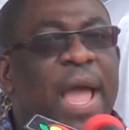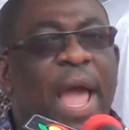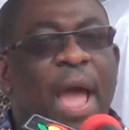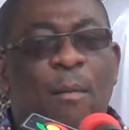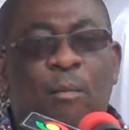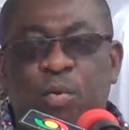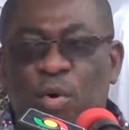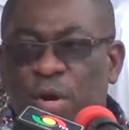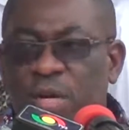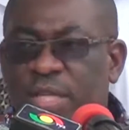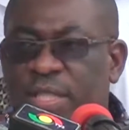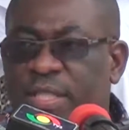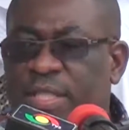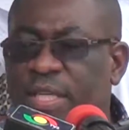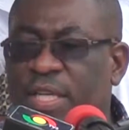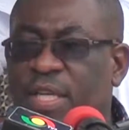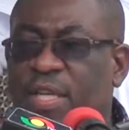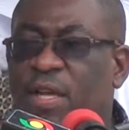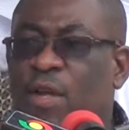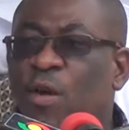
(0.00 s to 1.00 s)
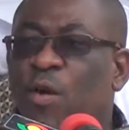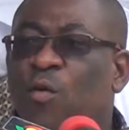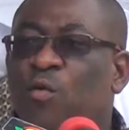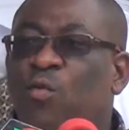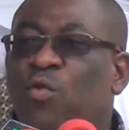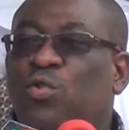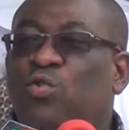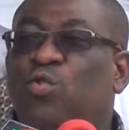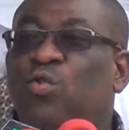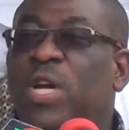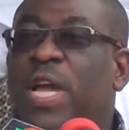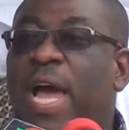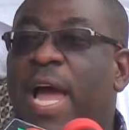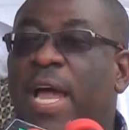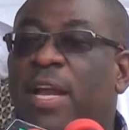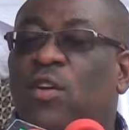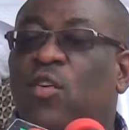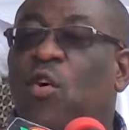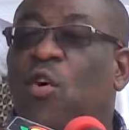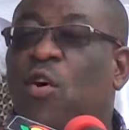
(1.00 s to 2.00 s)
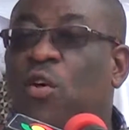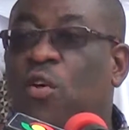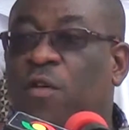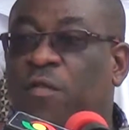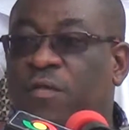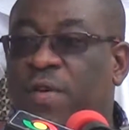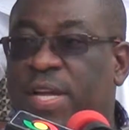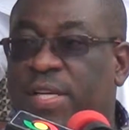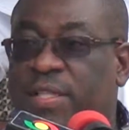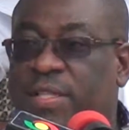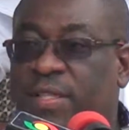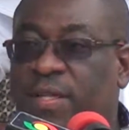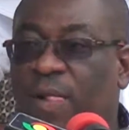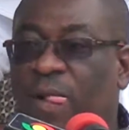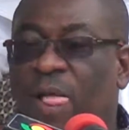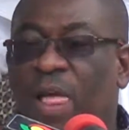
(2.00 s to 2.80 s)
a policy which will guide all of us